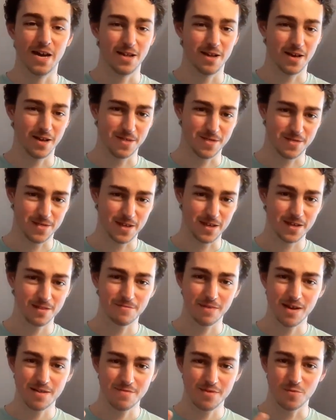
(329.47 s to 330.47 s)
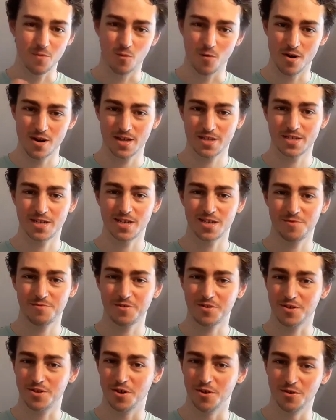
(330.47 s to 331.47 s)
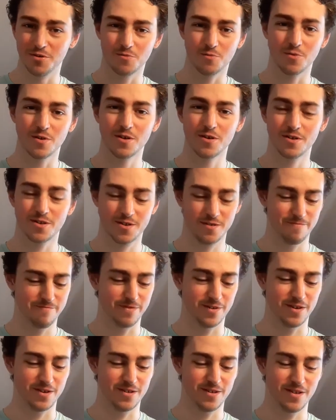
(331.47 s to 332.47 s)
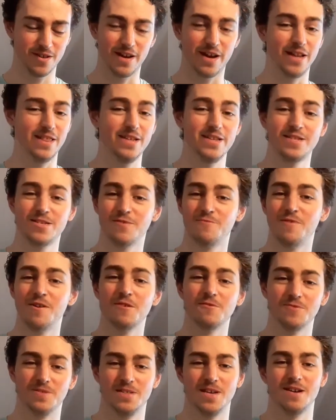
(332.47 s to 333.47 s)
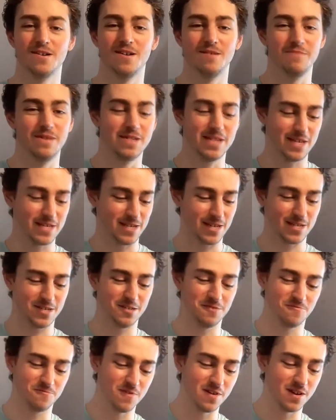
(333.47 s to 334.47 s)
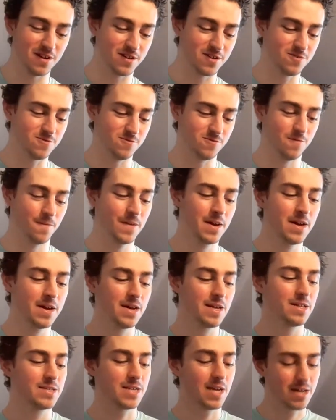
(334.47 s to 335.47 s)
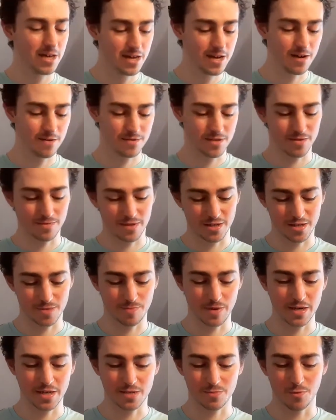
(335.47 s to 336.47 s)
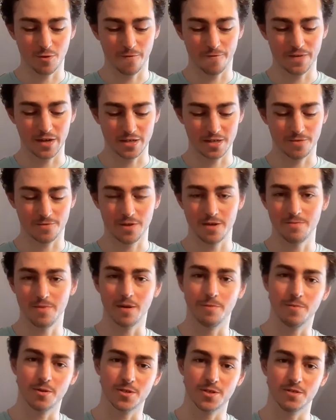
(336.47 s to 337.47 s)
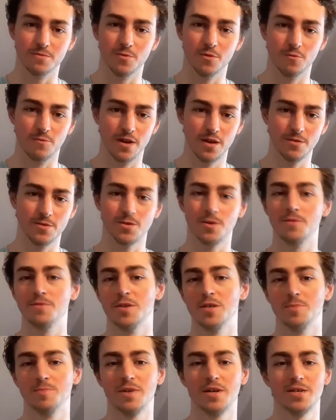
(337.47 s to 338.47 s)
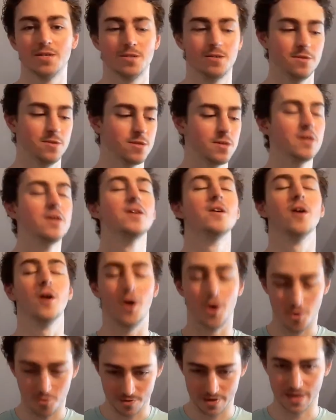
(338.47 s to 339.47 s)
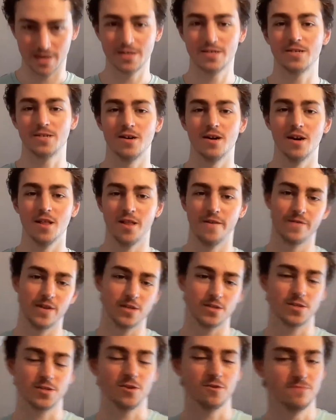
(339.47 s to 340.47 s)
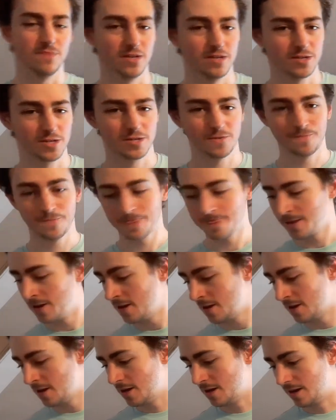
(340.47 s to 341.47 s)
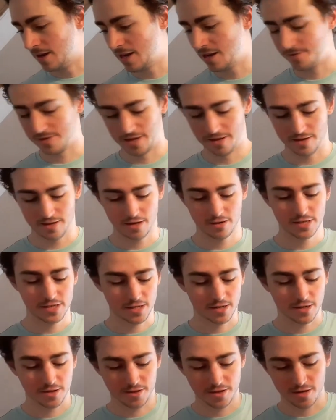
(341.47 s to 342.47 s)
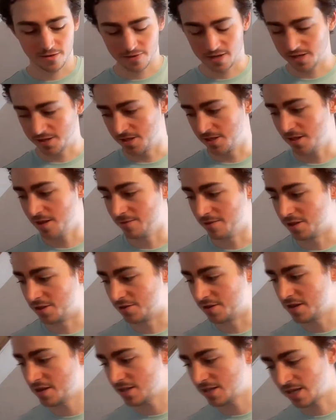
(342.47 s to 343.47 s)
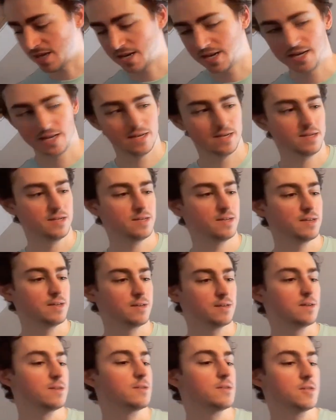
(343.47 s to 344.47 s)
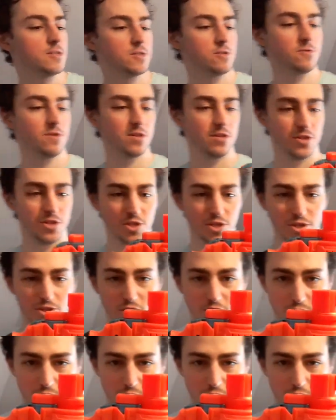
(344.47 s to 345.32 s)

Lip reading: I think maybe 1 attachment could work, but at least the rail's there. I mean, that's actually really cool. Taking up some of the space more effectively by putting more rails on these blasters. Oh yes, I love that so much. Now then, there is another thing I would like to demonstrate, and just to quickly show